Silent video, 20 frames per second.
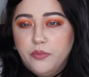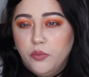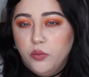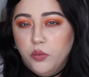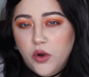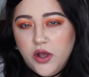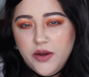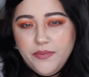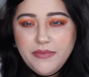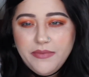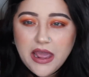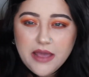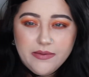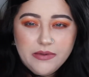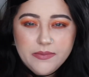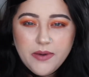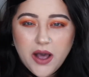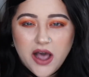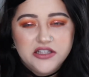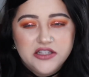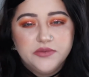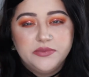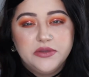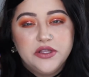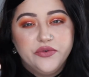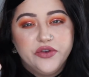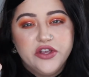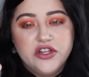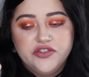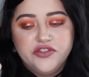would maybe
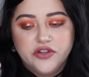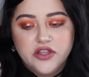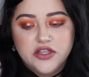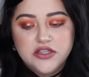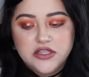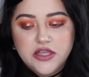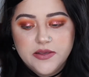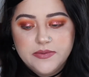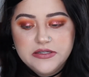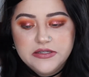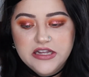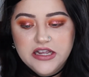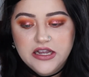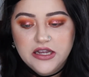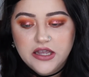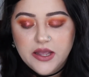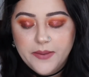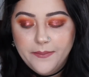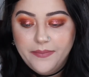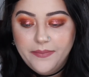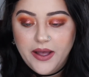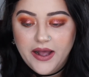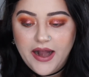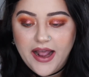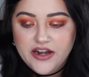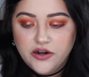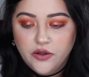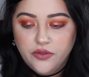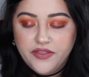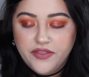possibly reach for this lipstick, but
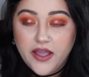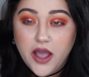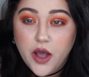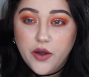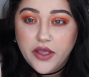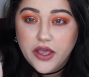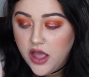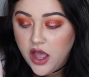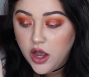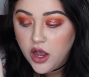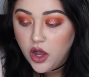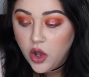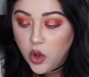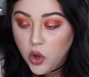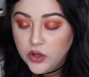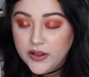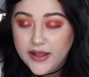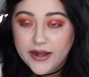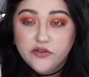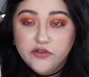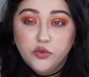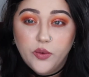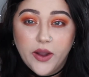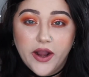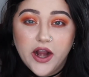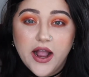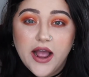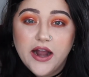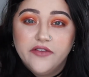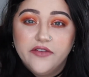I don't think I'll get a whole lot of
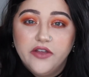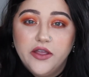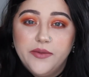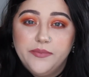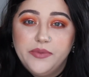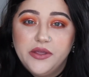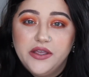wear out of it